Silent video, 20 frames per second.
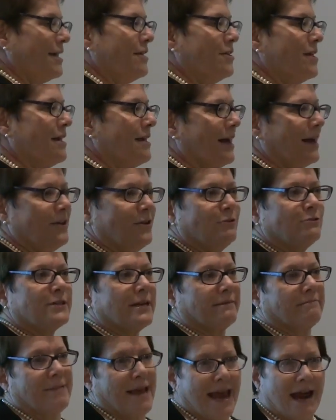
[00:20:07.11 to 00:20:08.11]
I, I
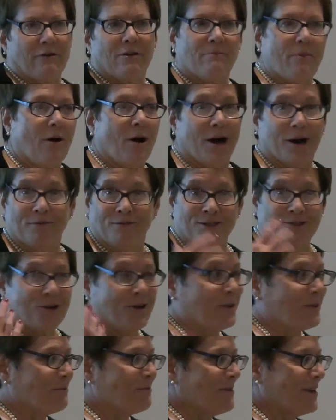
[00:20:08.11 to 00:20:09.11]
used Harry Potter
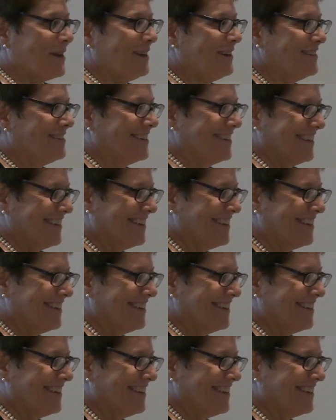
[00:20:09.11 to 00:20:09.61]
was all the rage